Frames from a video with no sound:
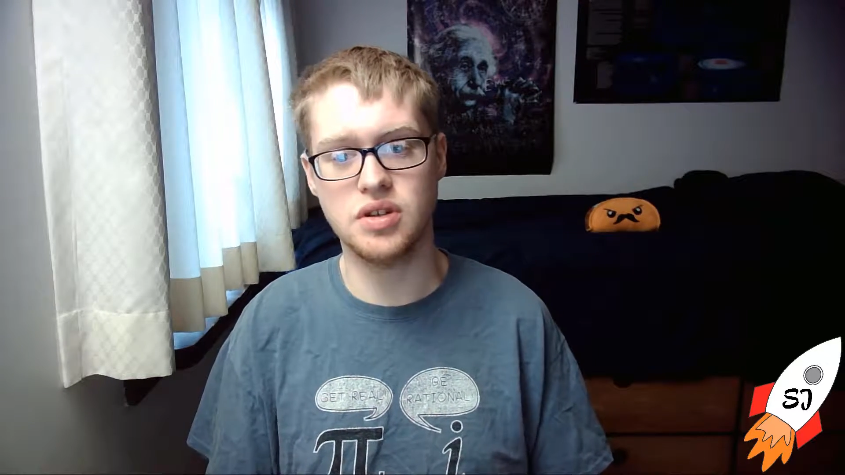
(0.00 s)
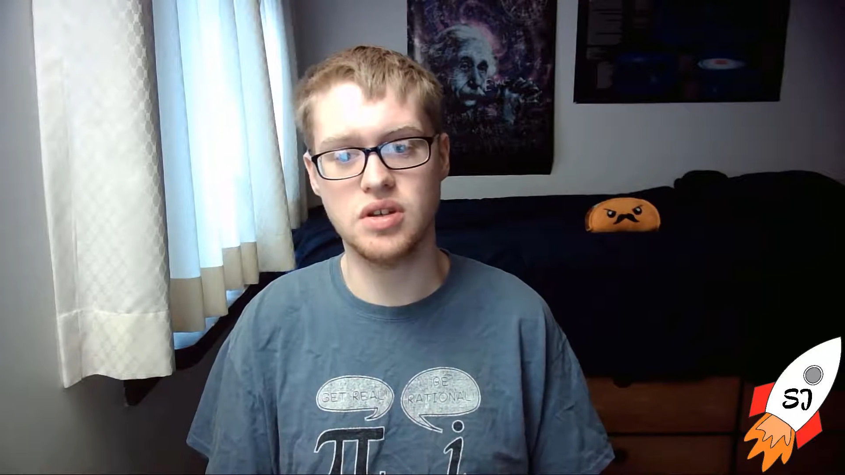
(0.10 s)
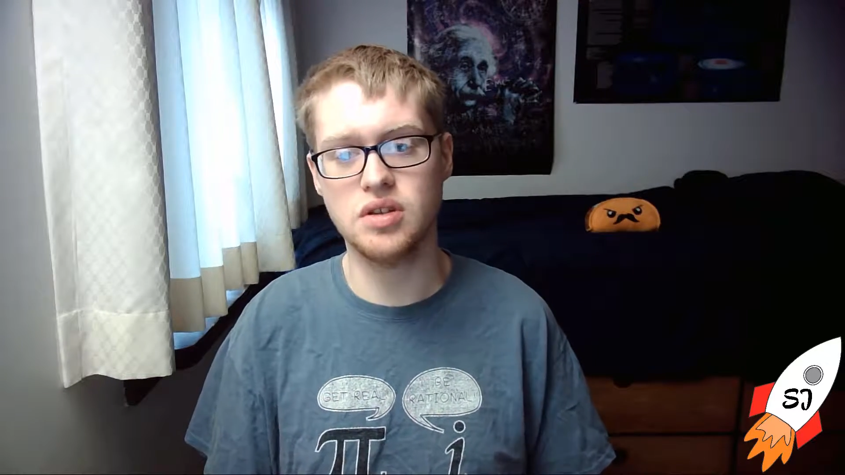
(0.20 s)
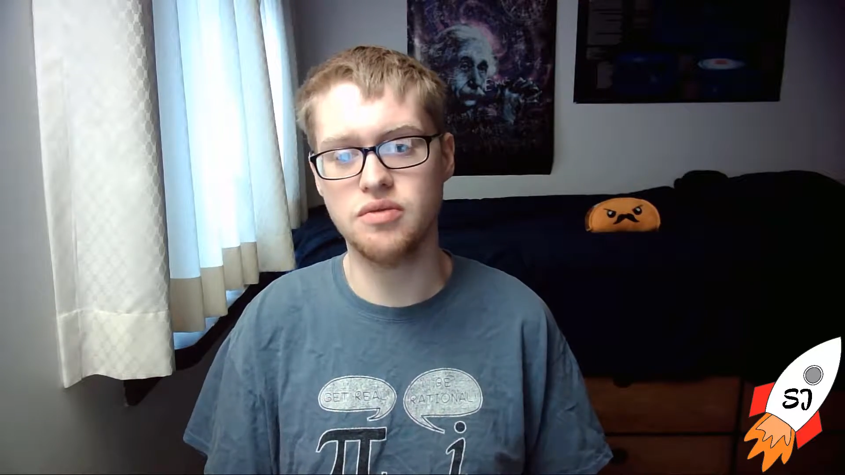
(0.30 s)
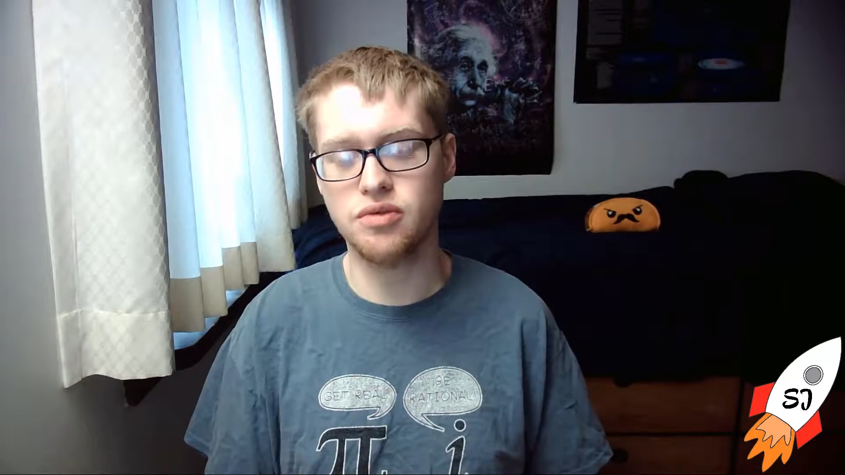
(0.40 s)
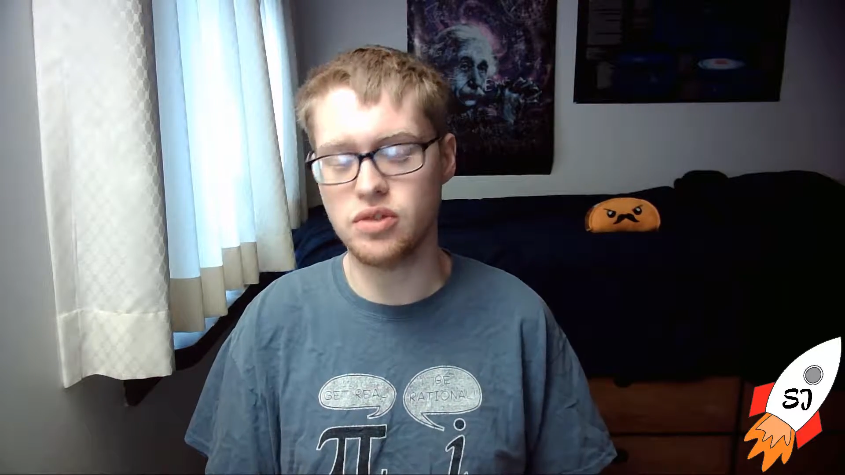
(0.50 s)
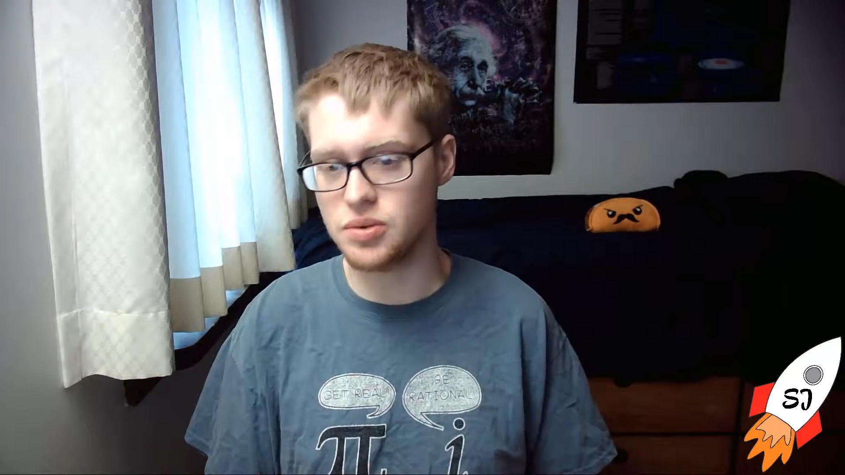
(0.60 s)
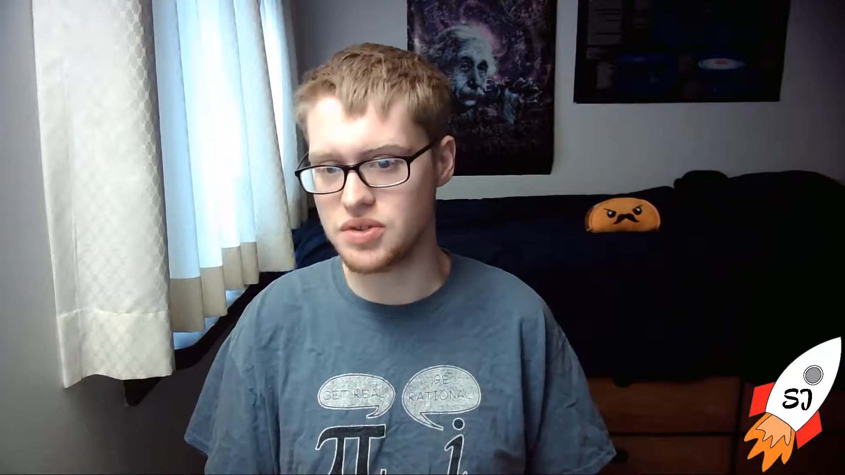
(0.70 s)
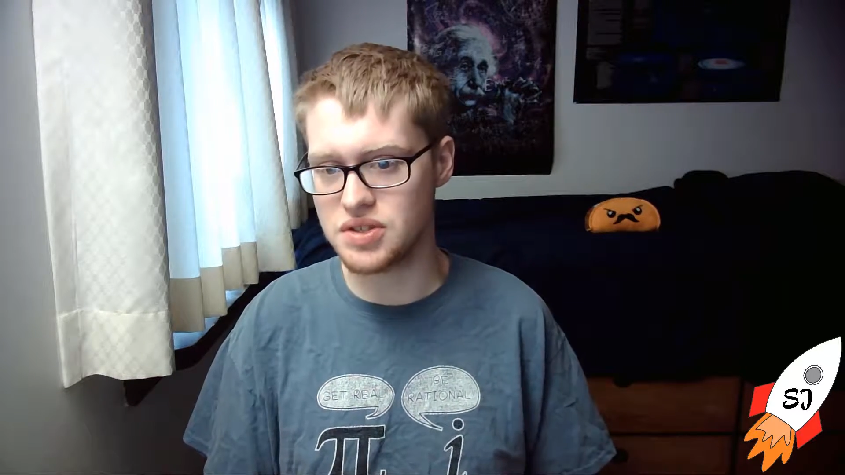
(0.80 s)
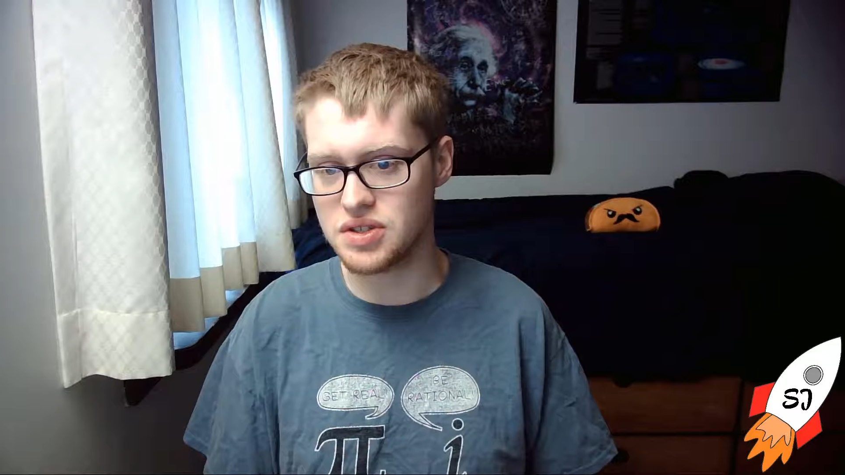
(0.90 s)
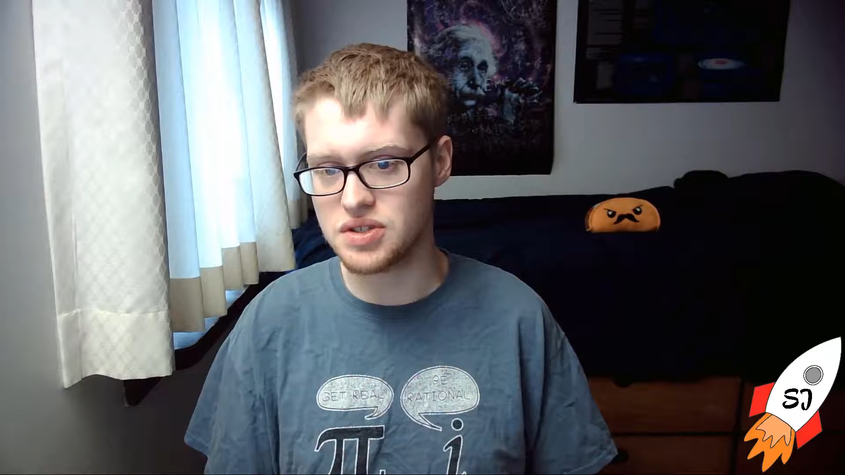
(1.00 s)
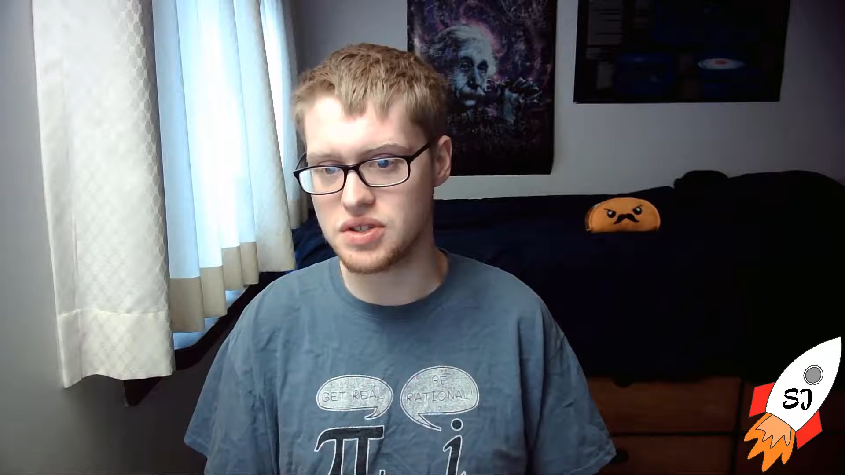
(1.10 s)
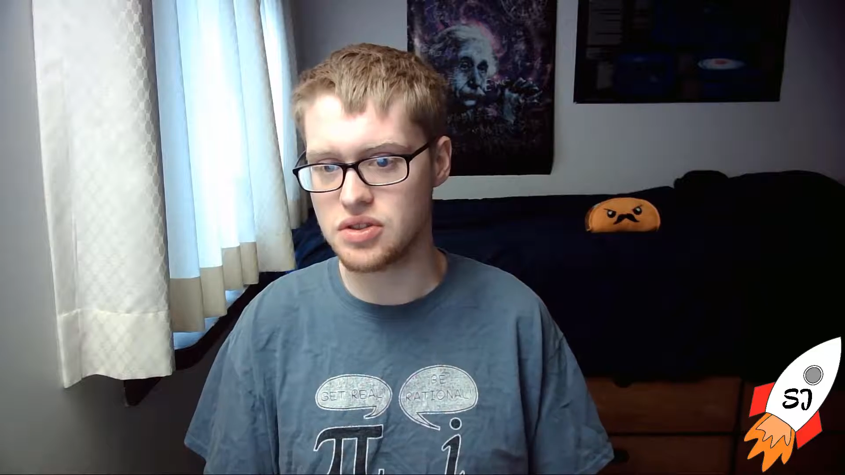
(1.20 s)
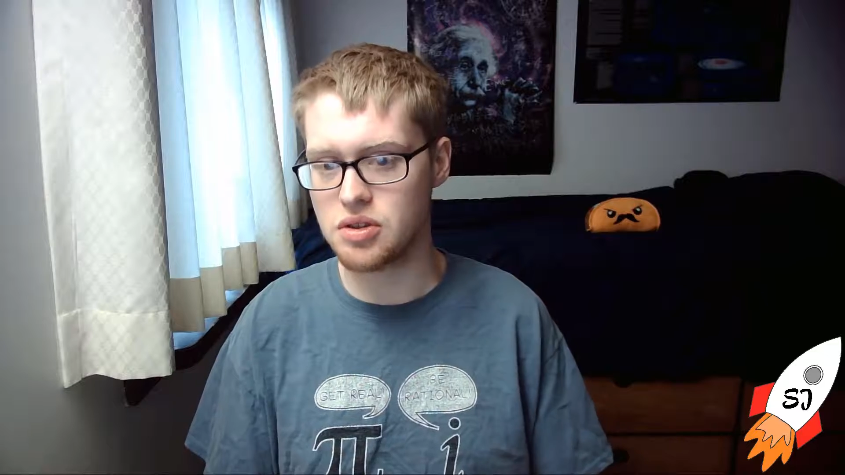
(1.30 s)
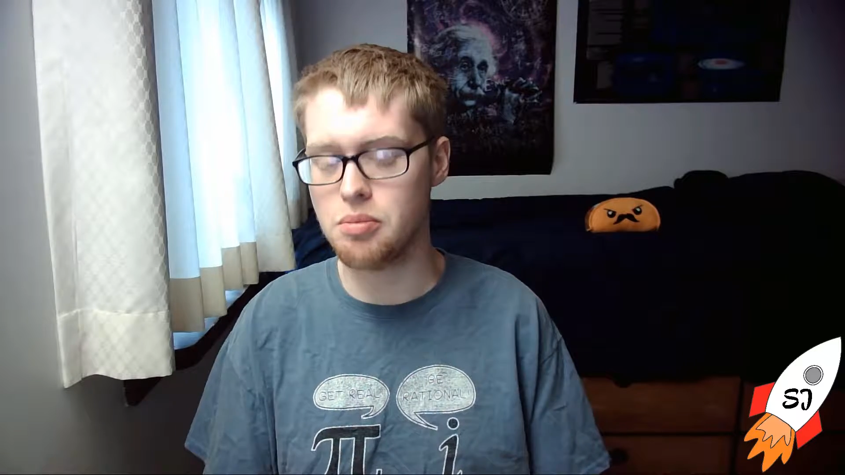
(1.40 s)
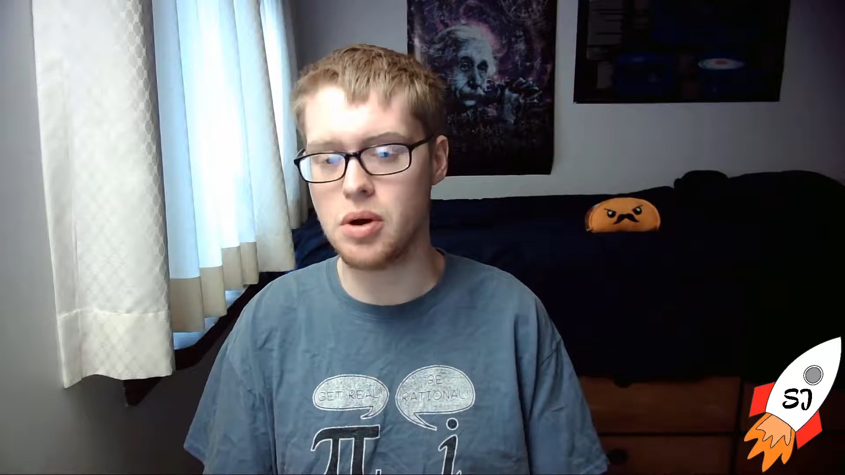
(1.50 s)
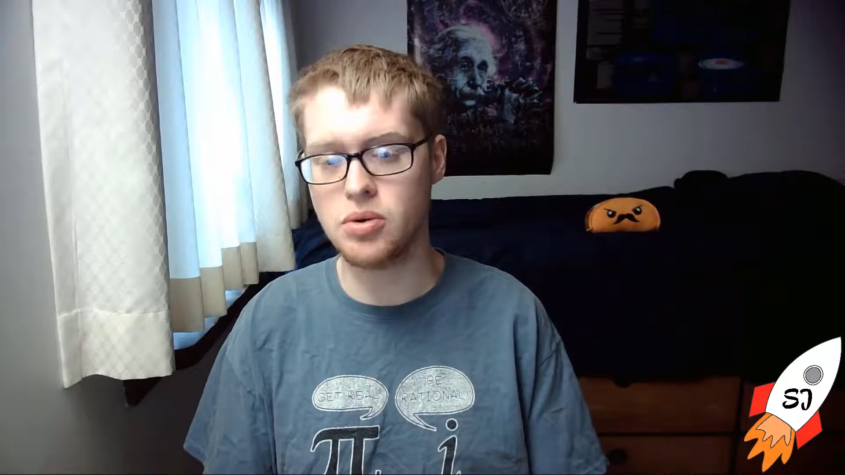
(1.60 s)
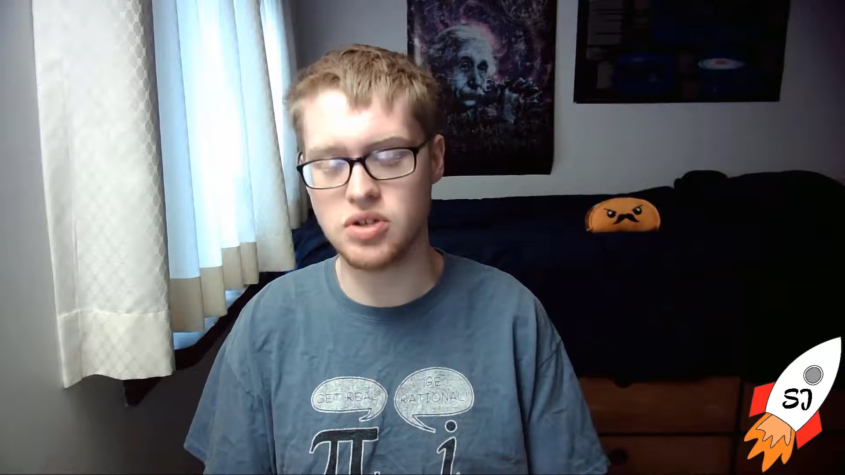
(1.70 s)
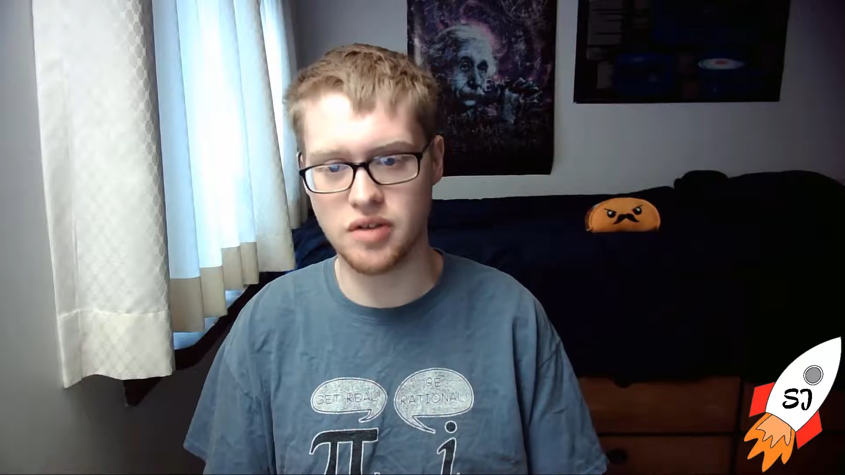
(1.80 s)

influences the motion